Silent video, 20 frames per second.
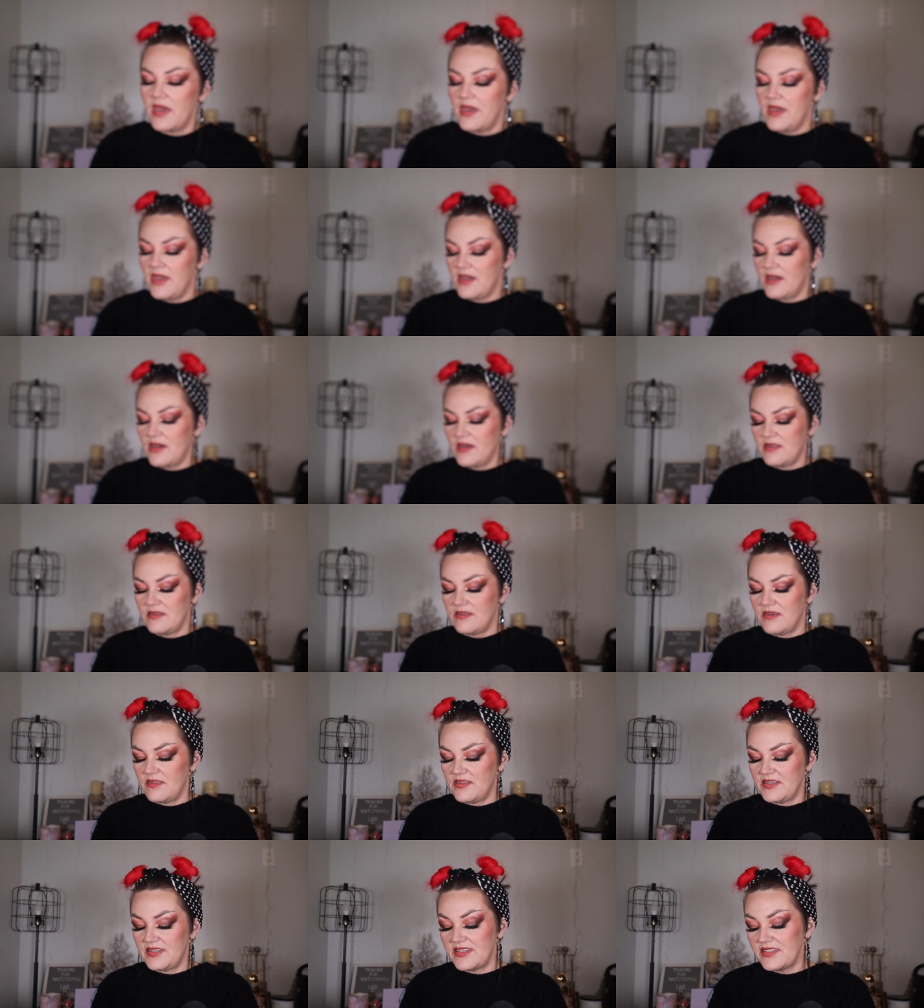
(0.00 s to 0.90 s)
And
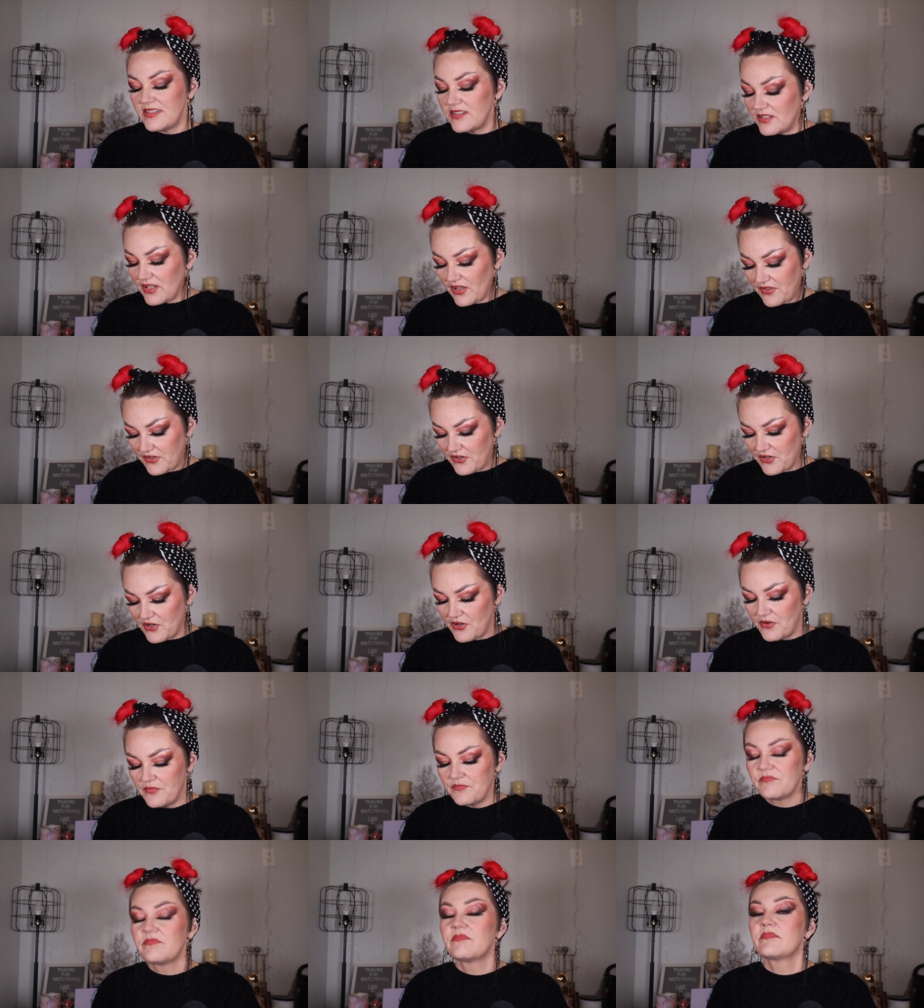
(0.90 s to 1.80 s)
this is
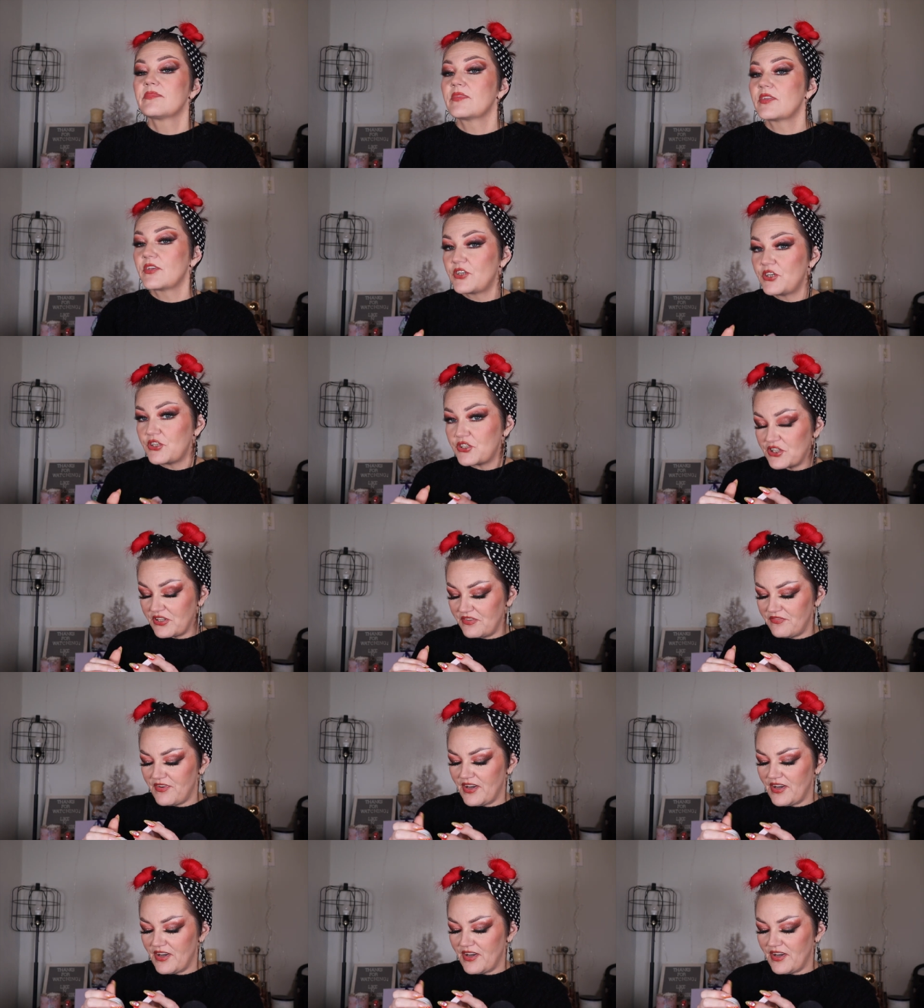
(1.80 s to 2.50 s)
another cushion